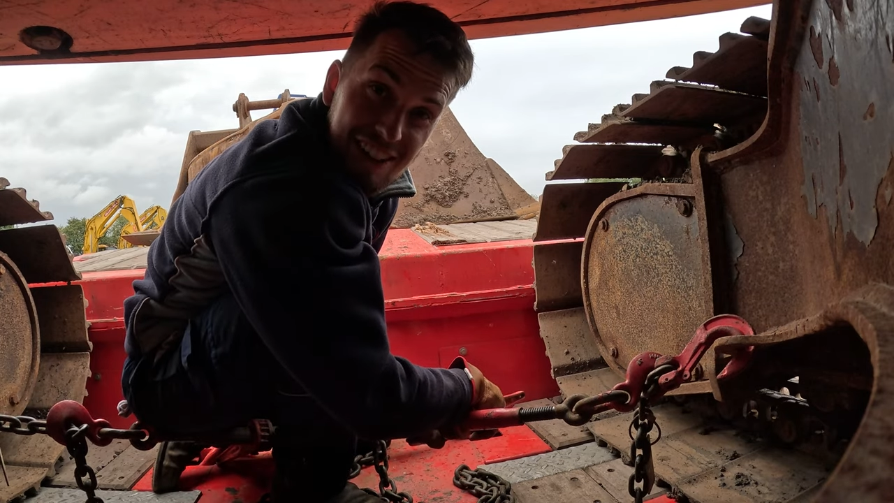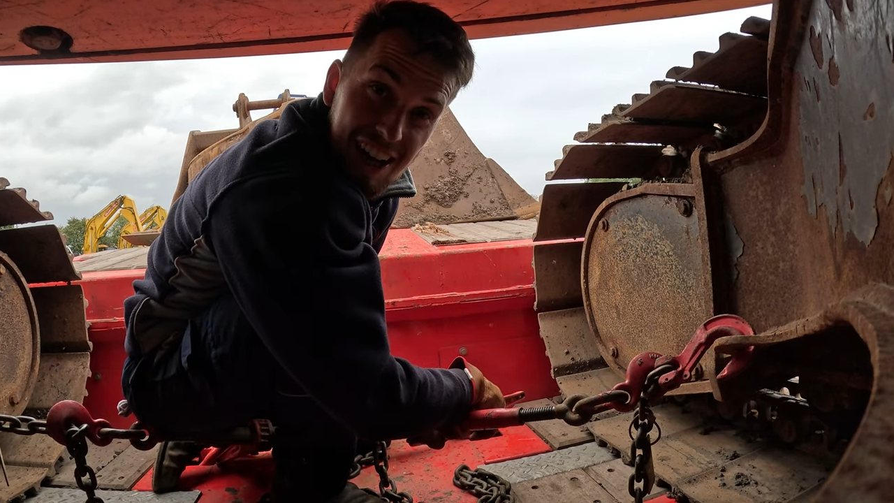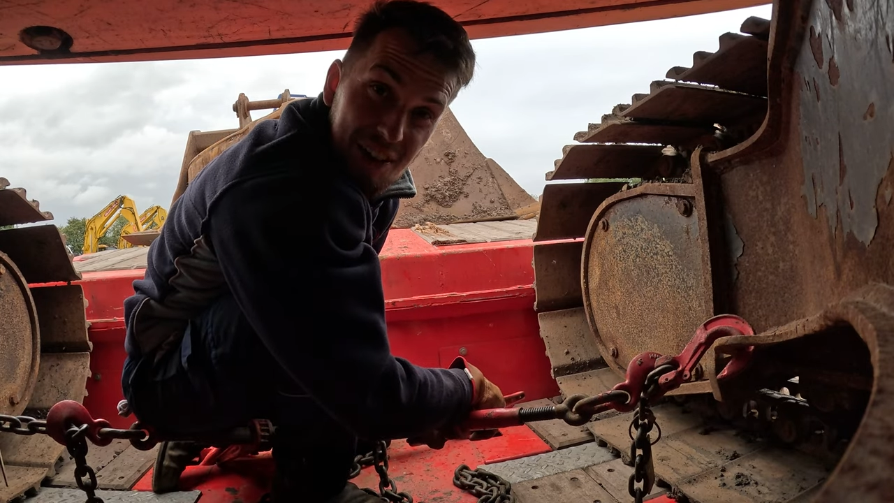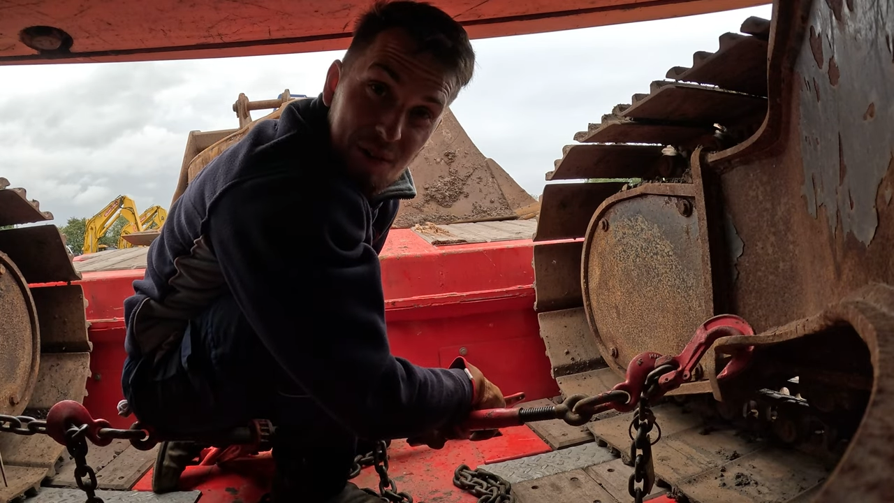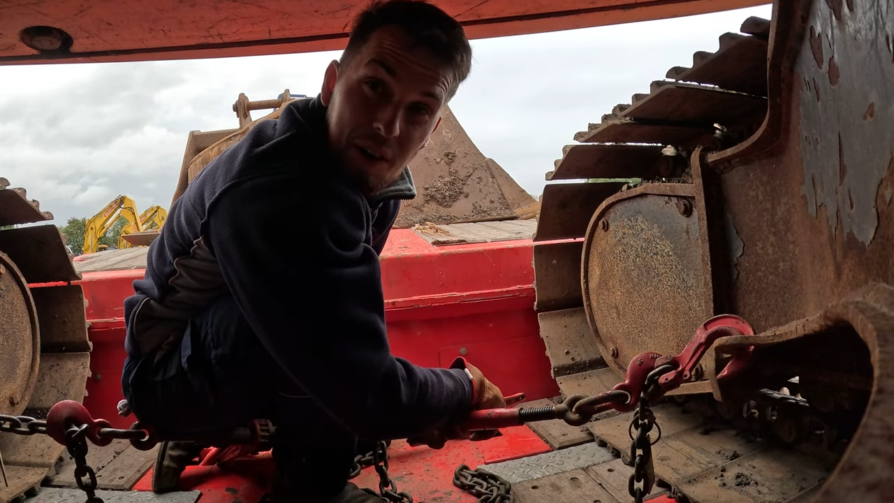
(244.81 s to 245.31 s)

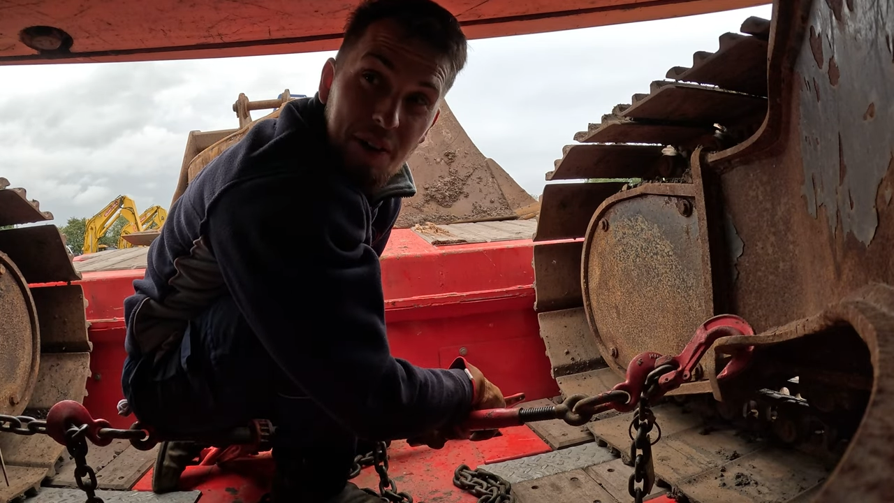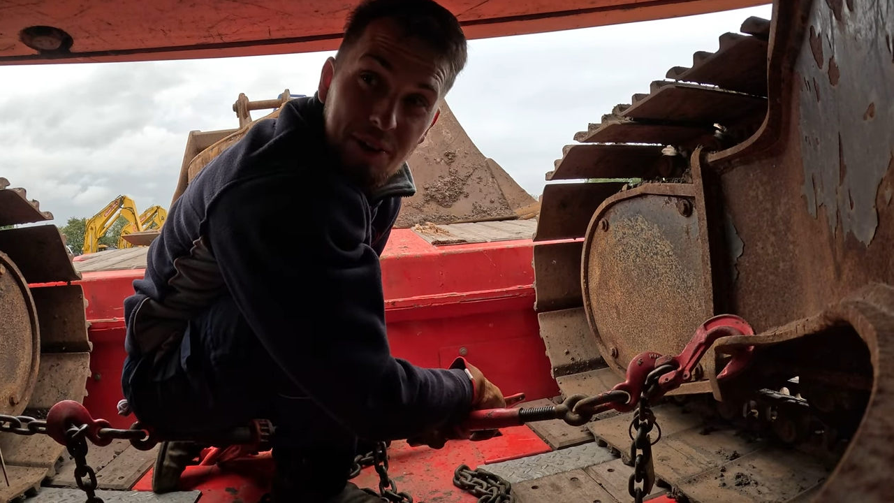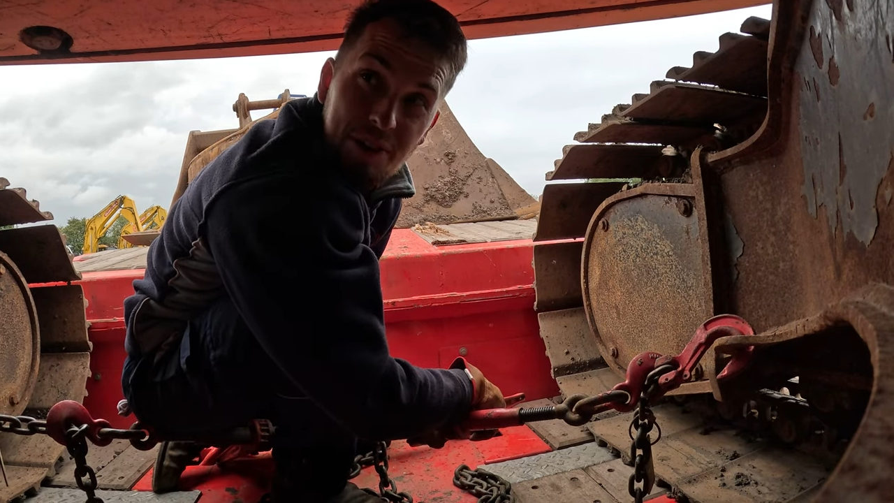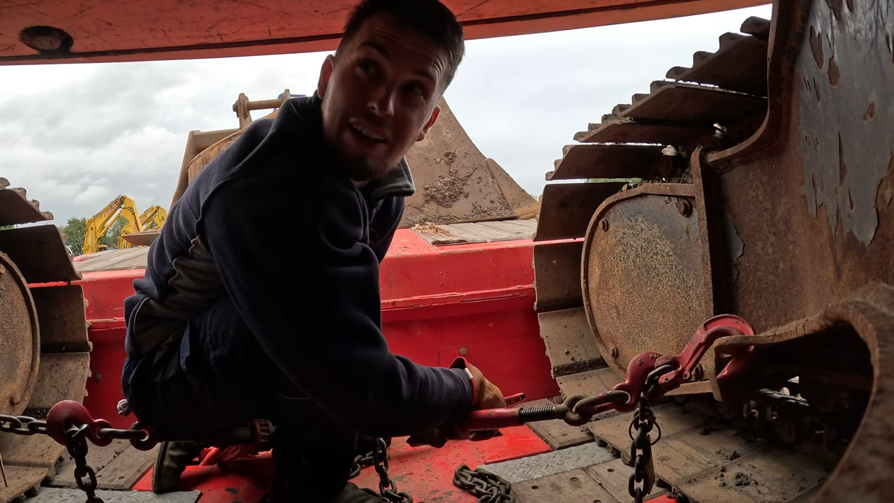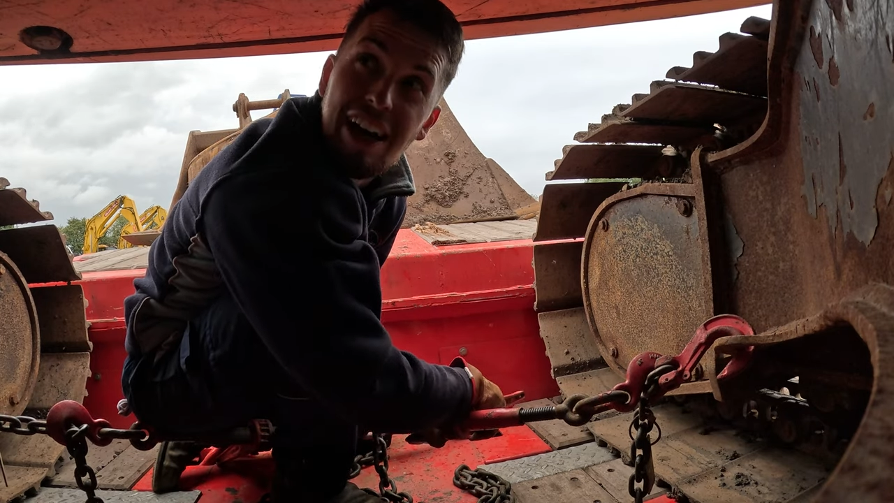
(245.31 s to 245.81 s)
I don't know how to
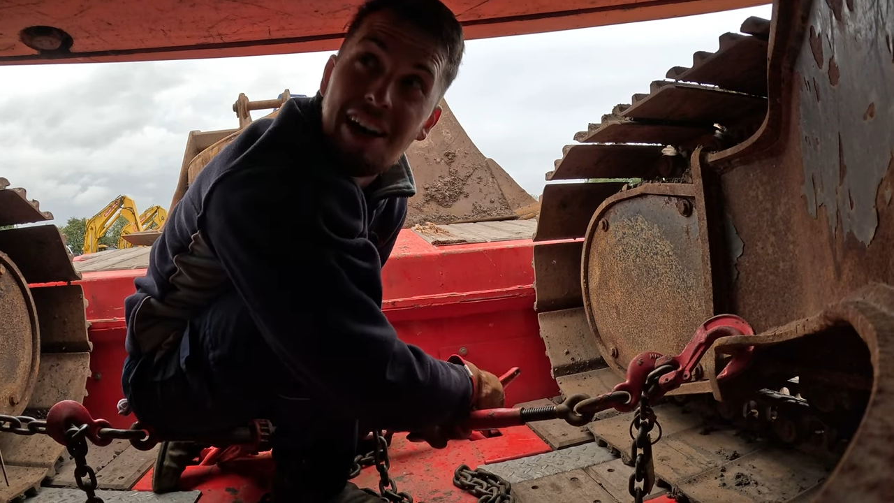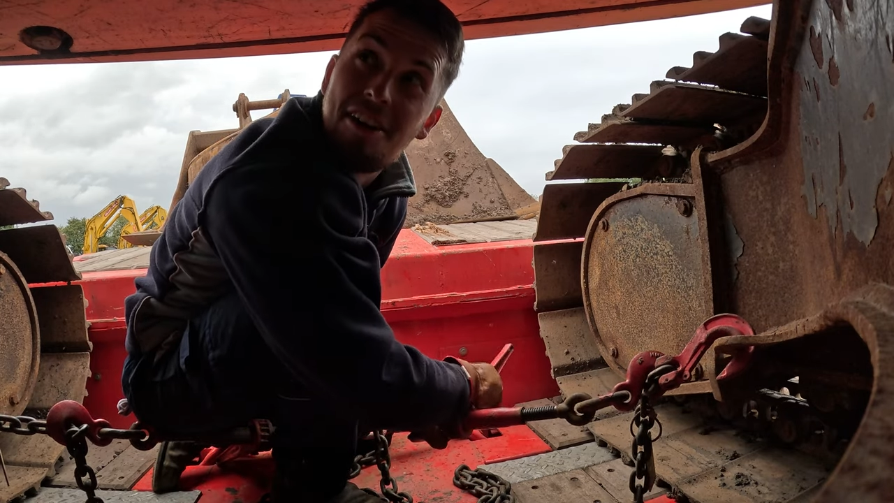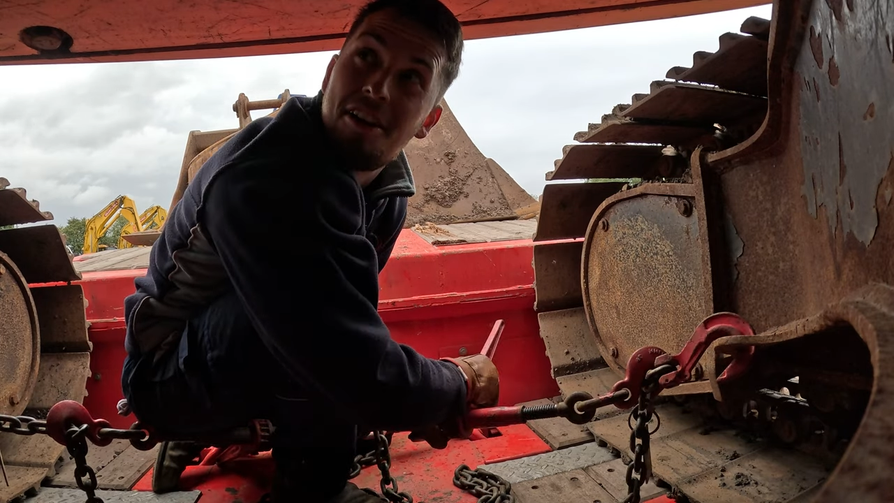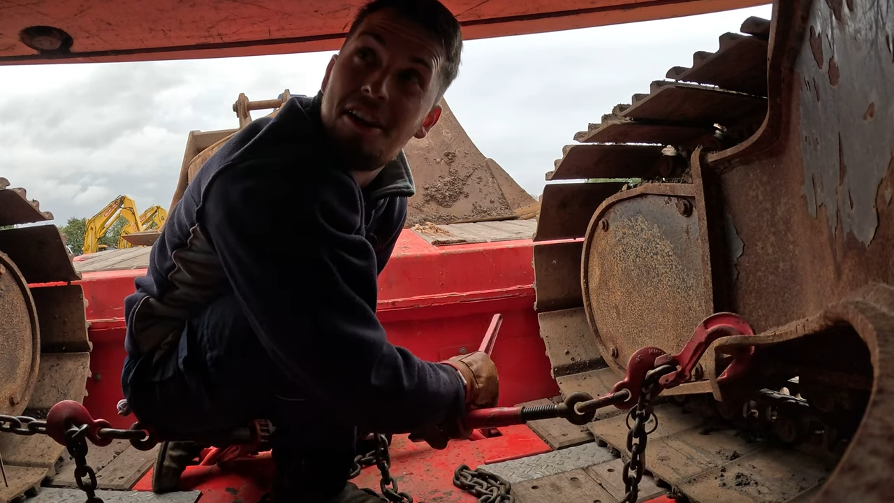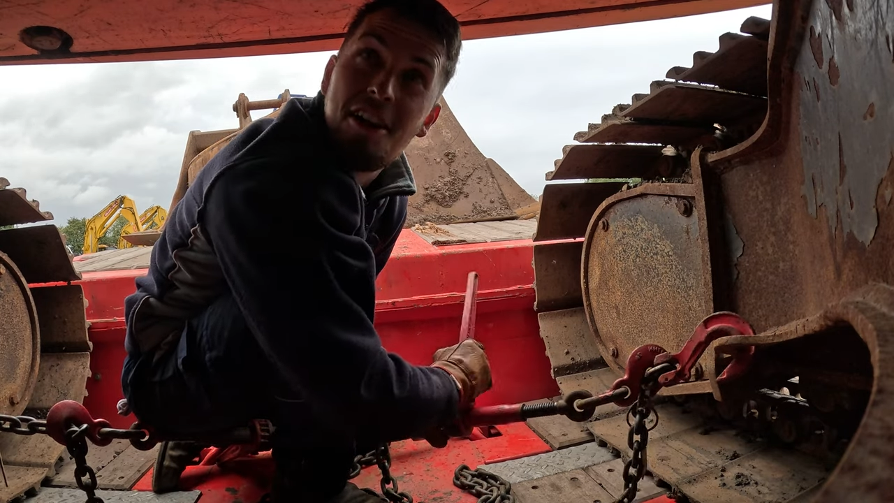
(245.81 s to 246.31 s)
do that,
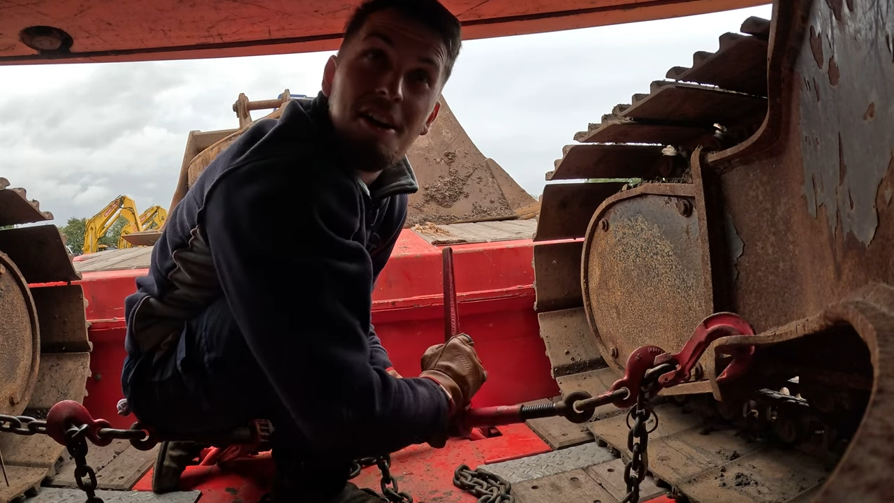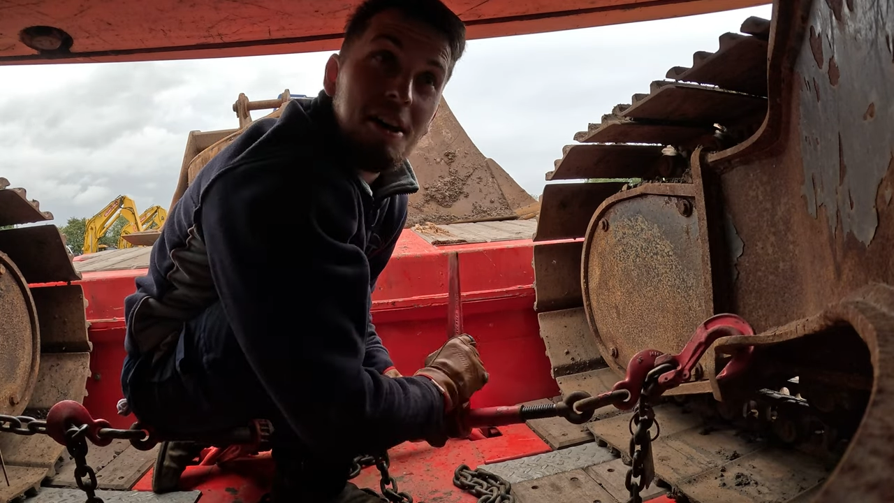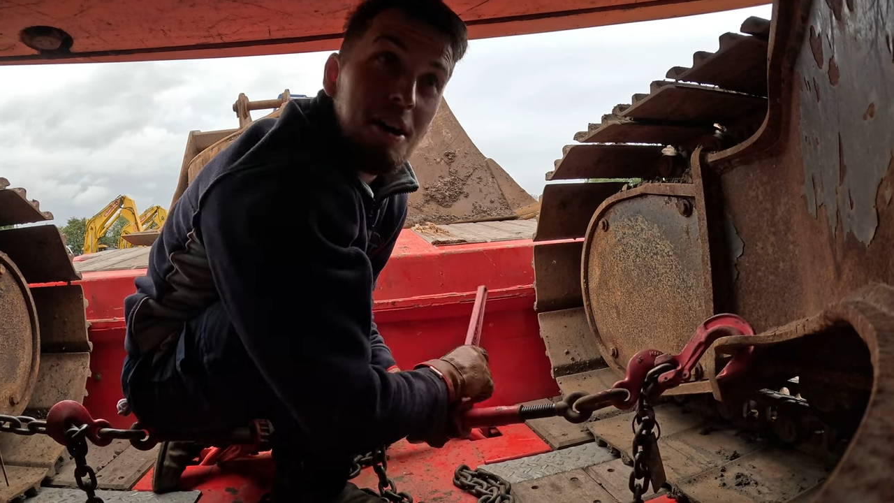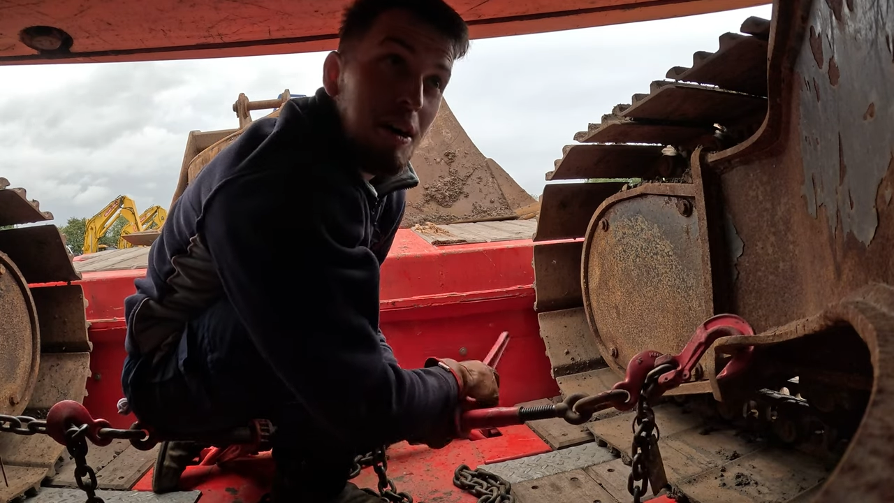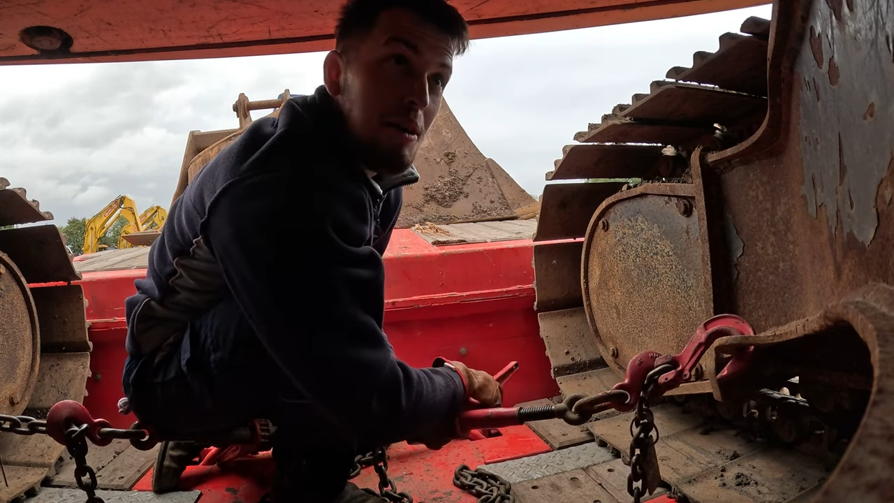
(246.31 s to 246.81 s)

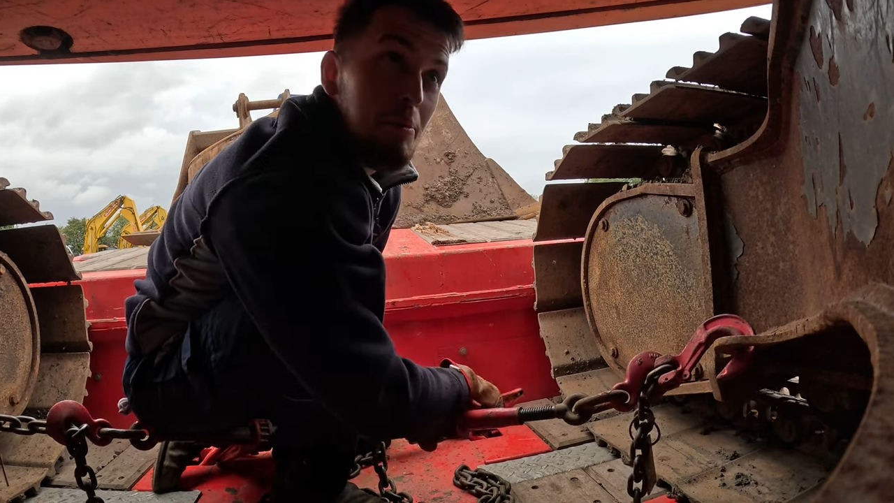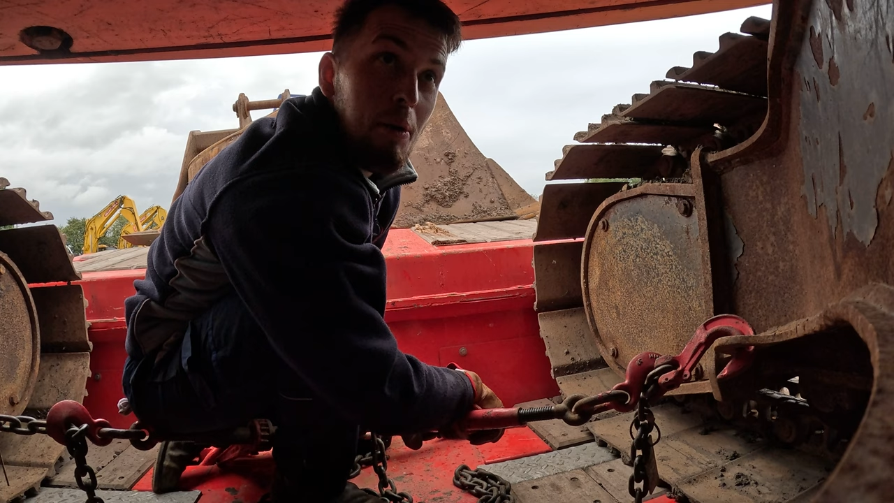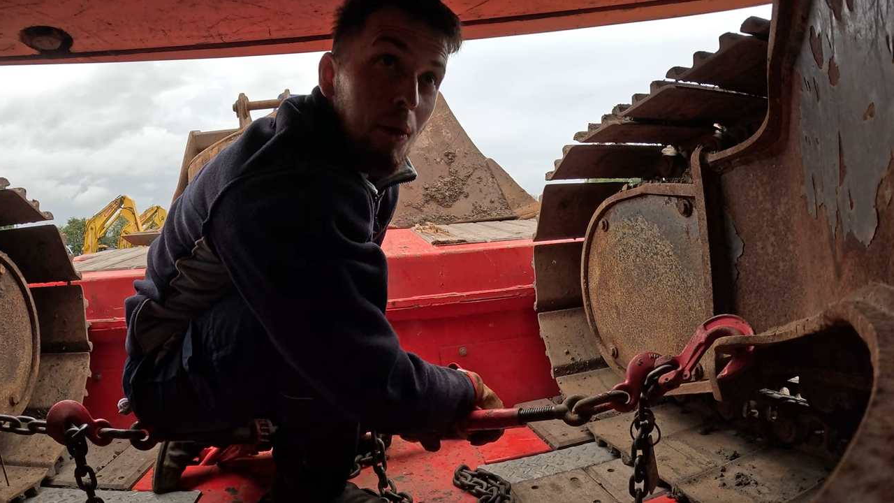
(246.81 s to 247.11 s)
but